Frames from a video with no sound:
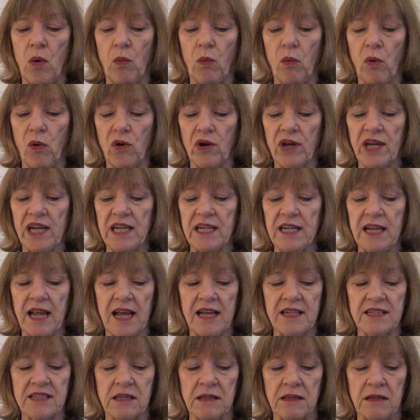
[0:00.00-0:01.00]
working
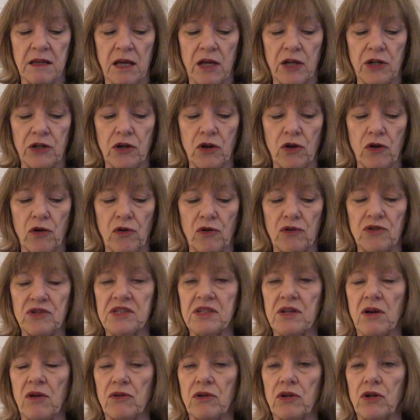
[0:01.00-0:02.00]
as a
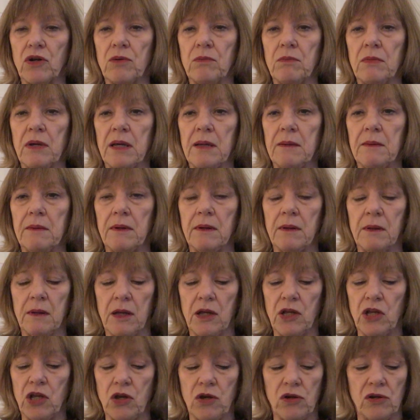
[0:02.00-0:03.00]
nurse on
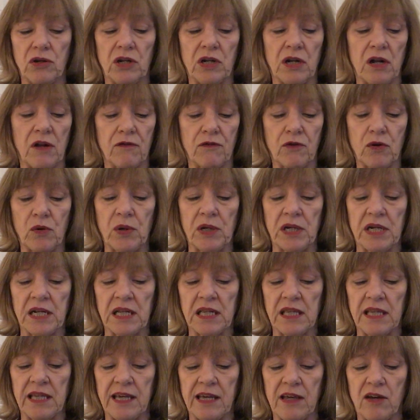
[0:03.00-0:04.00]
a unit of
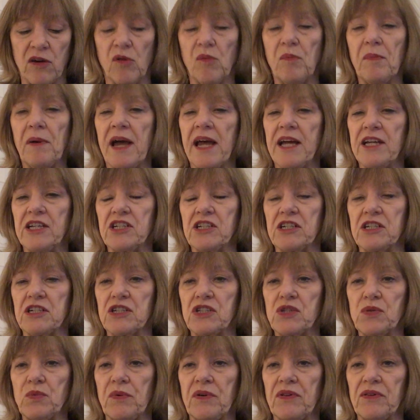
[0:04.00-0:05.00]
critically ill
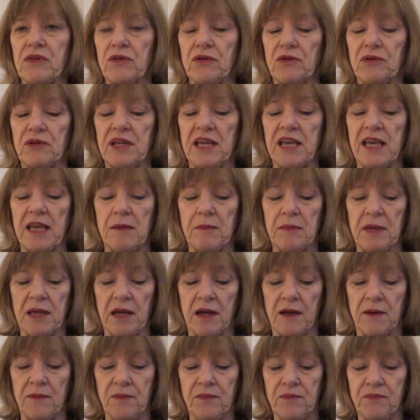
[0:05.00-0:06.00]
patients with
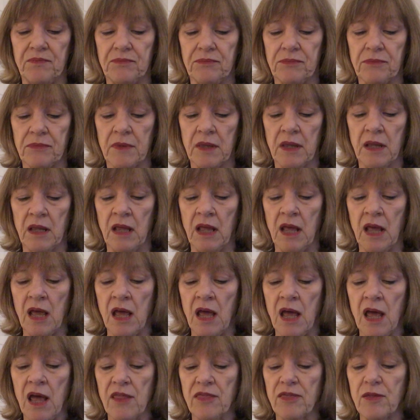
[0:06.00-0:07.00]
leukemia.
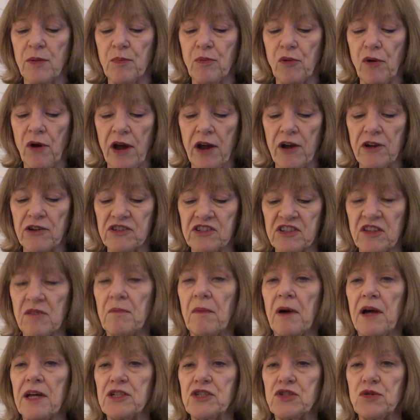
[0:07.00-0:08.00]
The prayers of
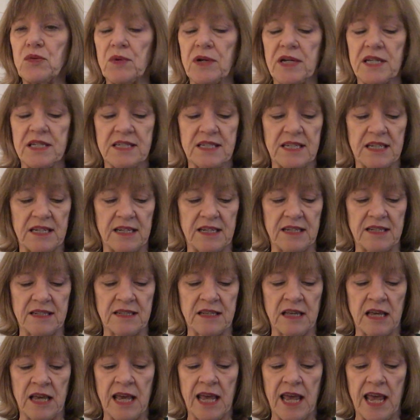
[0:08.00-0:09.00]
my
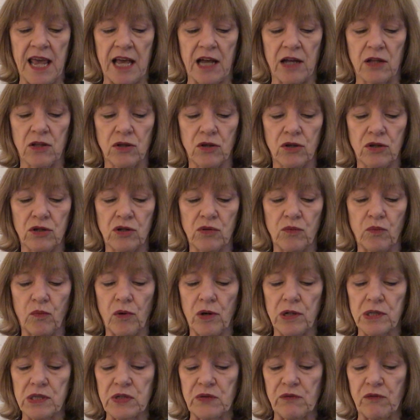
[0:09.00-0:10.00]
20s included
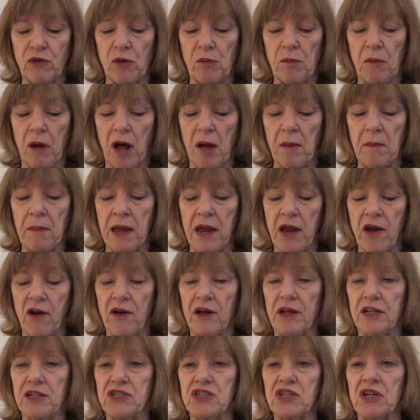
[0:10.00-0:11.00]
ones for my
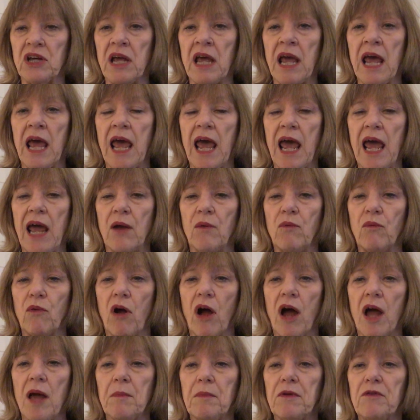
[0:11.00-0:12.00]
marriage, and
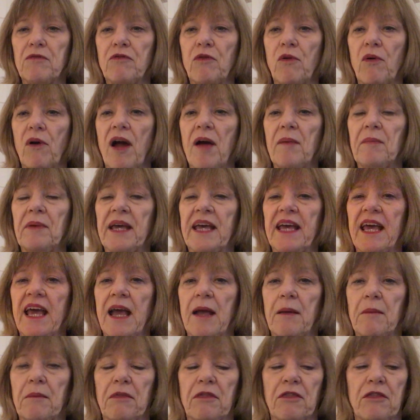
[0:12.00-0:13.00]
right before I
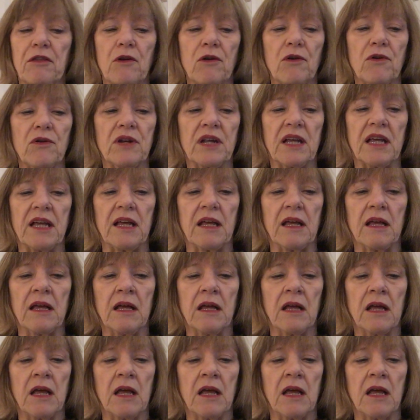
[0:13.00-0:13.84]
became 30,